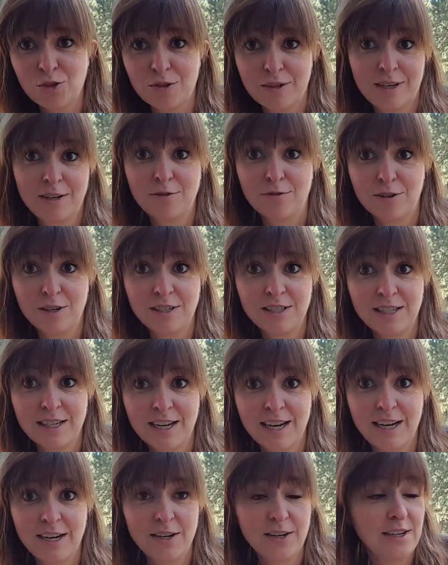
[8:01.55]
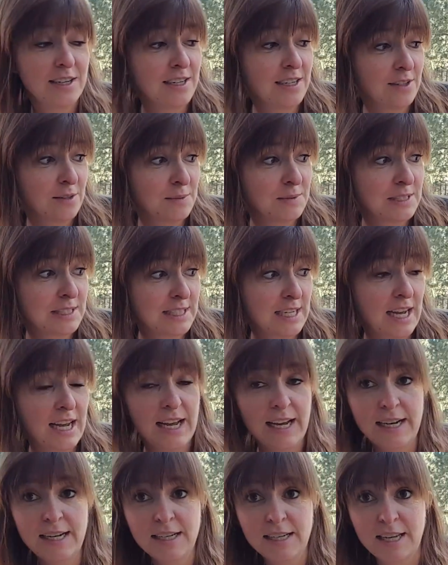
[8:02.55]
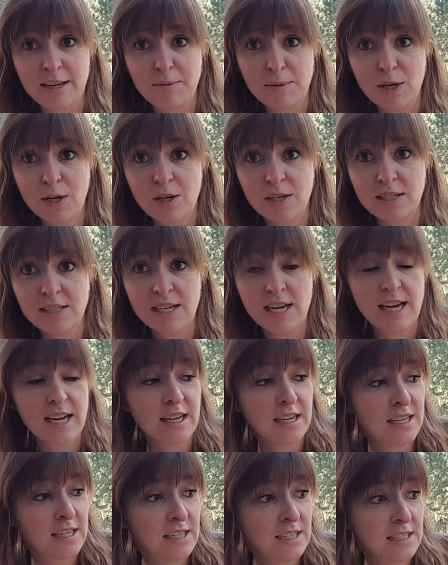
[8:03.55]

Confronted a coyote and almost died and gave me a heart attack.